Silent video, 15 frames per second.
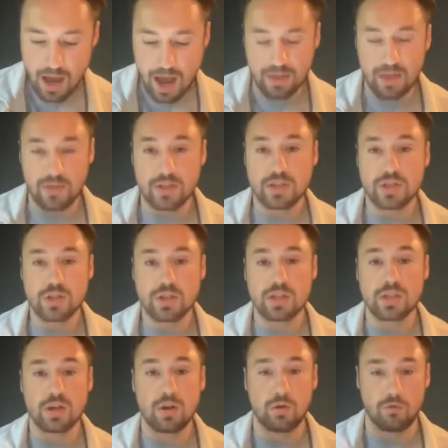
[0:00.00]
And then this is
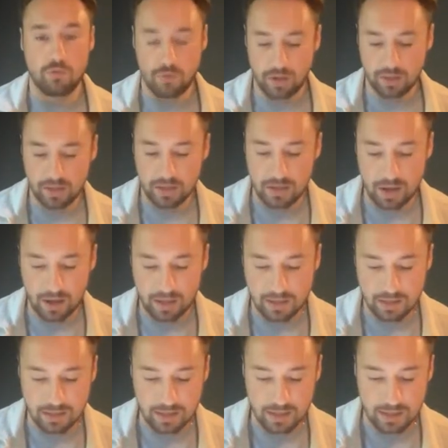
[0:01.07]
just a really
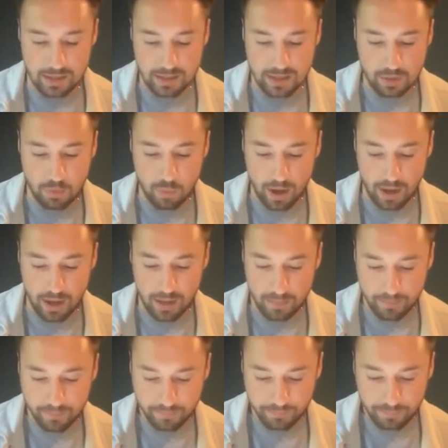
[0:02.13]
nice and easy way